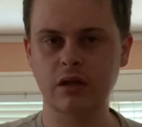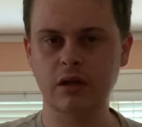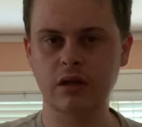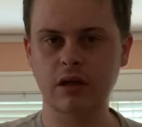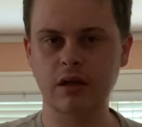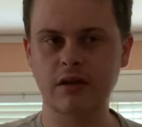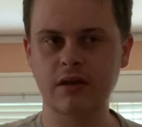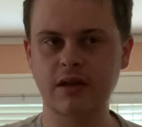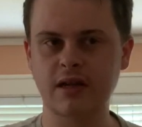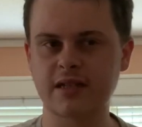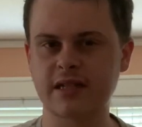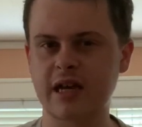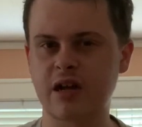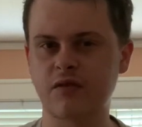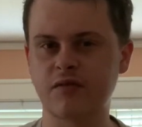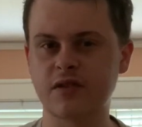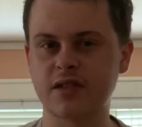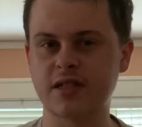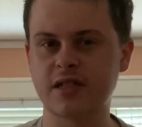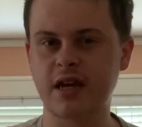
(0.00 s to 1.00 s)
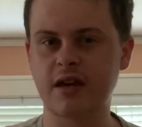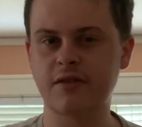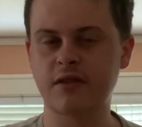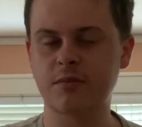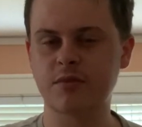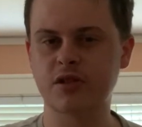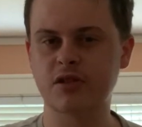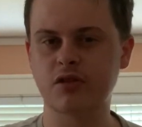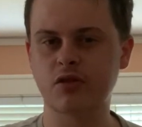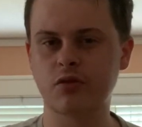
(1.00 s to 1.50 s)
I think that's Alpha's death
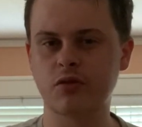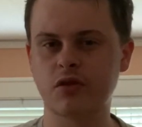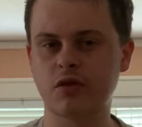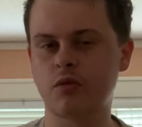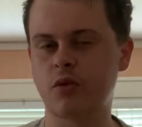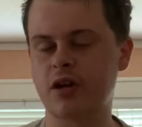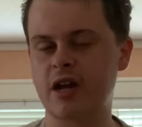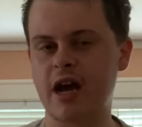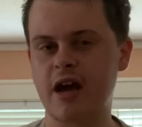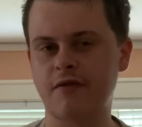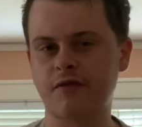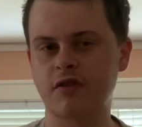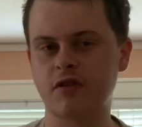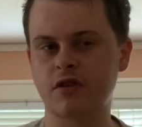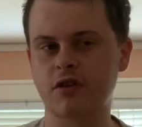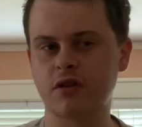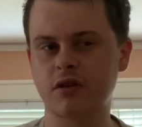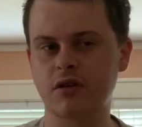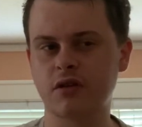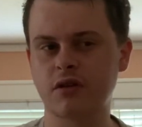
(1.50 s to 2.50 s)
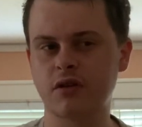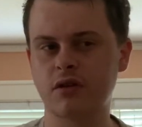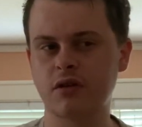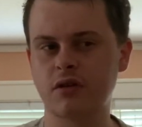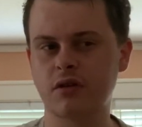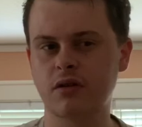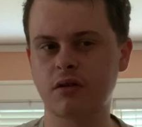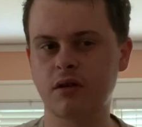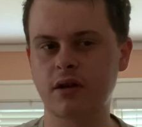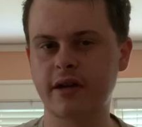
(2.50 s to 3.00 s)
episode, the one after,
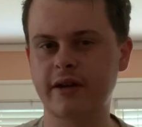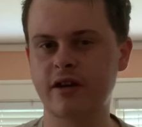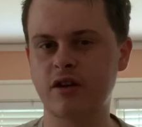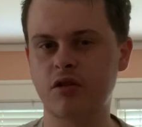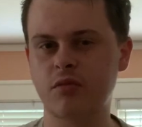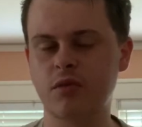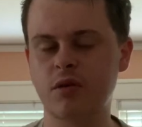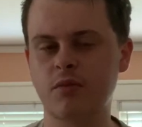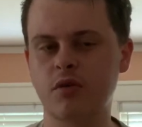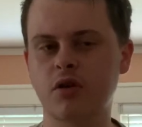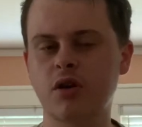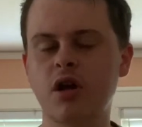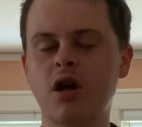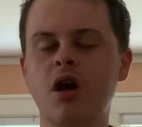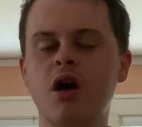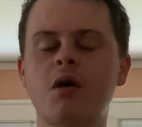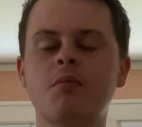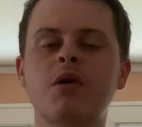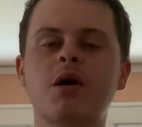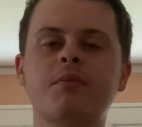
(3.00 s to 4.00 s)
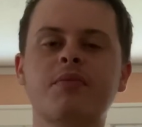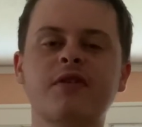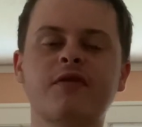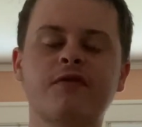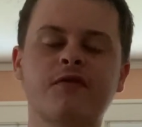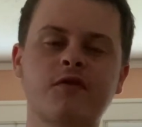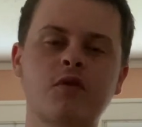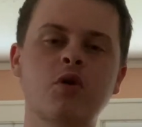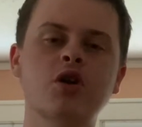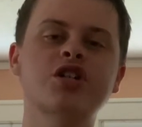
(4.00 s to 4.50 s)
I can't remember. But
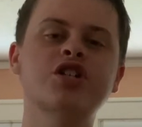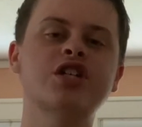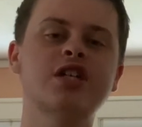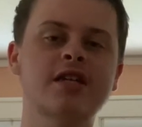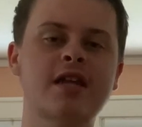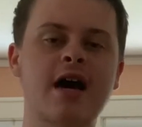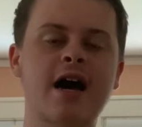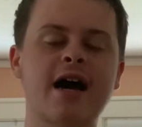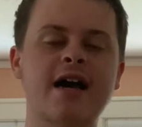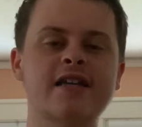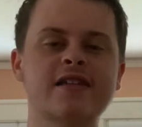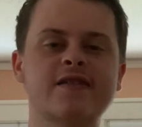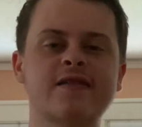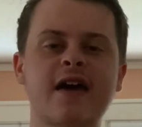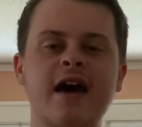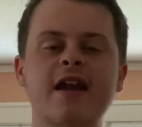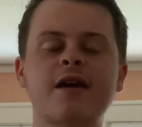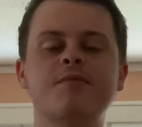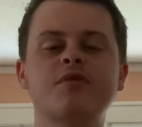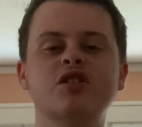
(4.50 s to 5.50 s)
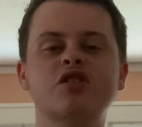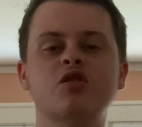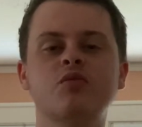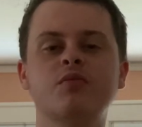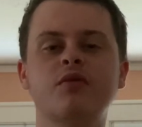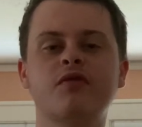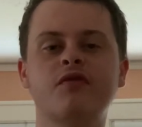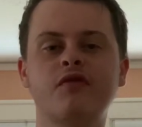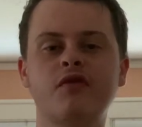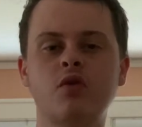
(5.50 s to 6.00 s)
before she dies, that episode
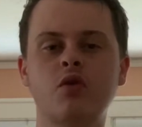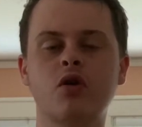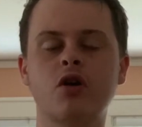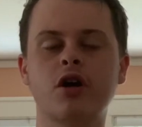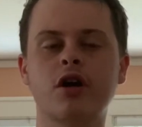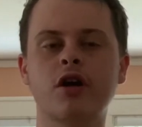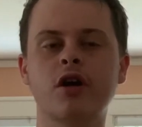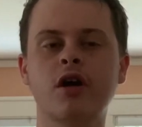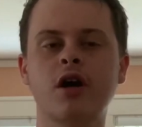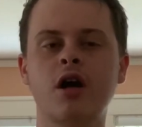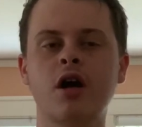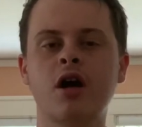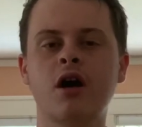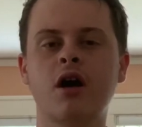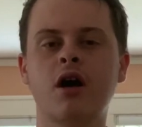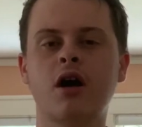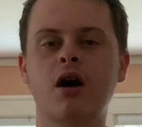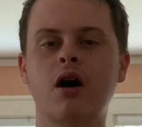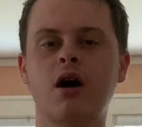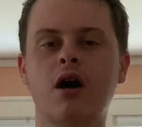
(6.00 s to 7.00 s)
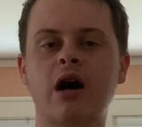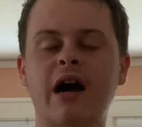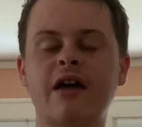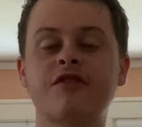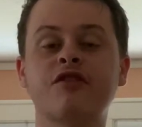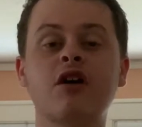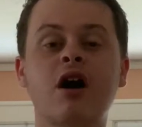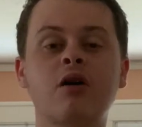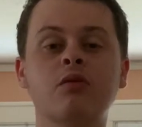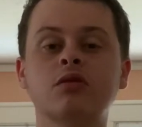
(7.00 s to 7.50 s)
before, I
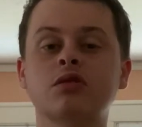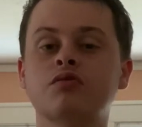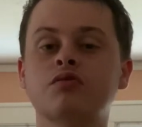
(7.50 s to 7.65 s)
thought was